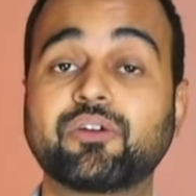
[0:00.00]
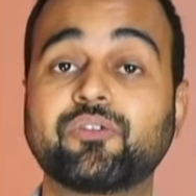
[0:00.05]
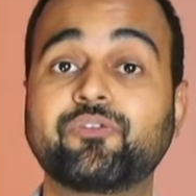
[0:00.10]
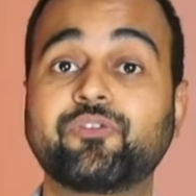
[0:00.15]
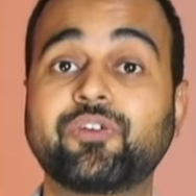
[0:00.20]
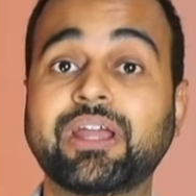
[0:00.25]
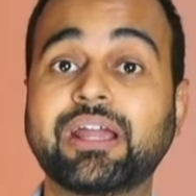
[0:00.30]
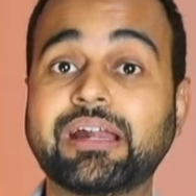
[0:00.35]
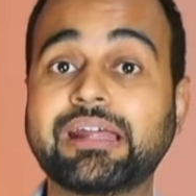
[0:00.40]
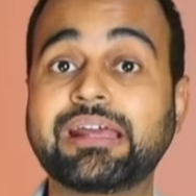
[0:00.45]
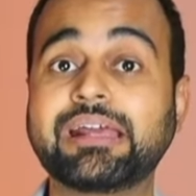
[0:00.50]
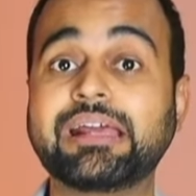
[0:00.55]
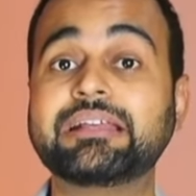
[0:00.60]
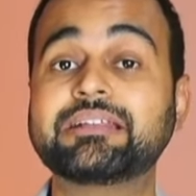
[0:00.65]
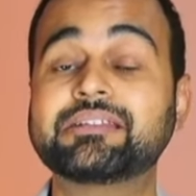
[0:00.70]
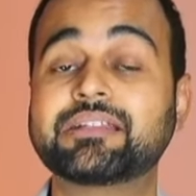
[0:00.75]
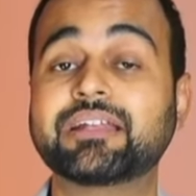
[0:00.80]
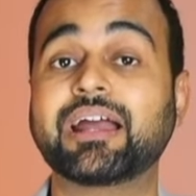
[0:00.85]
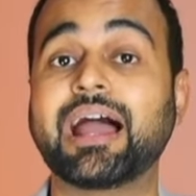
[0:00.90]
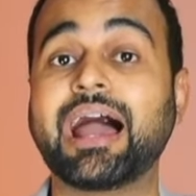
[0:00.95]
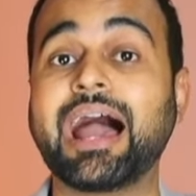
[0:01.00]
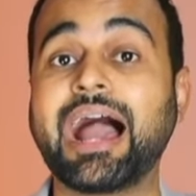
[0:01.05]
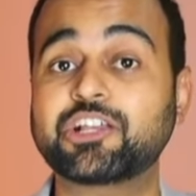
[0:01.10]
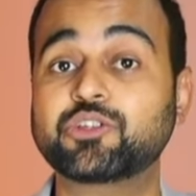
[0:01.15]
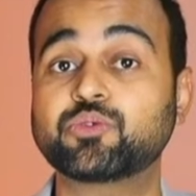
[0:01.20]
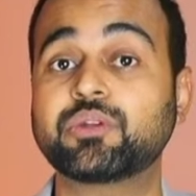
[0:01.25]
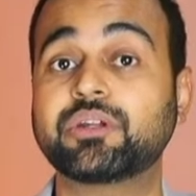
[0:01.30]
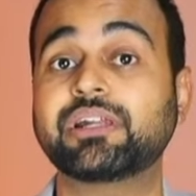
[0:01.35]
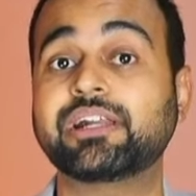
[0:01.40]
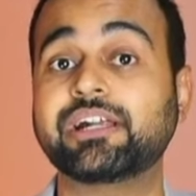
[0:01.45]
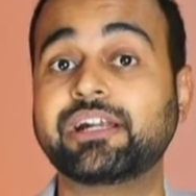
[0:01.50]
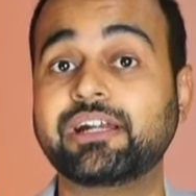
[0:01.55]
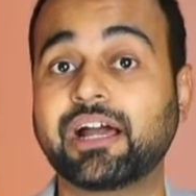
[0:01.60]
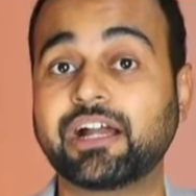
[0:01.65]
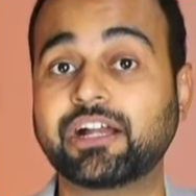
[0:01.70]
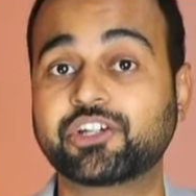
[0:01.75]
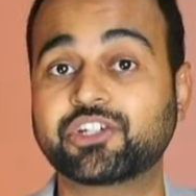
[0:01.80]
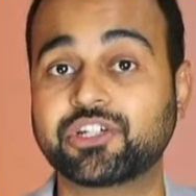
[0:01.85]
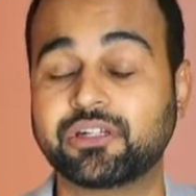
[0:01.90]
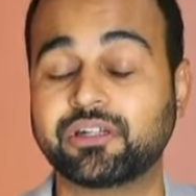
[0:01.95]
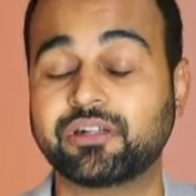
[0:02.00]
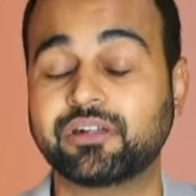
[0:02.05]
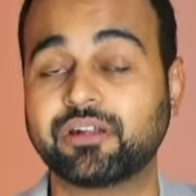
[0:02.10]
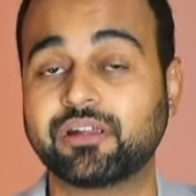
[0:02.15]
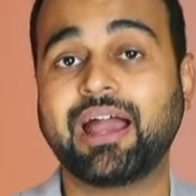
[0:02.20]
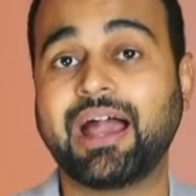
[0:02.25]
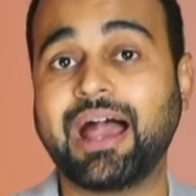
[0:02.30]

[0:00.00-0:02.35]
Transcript: where is the actual reduction?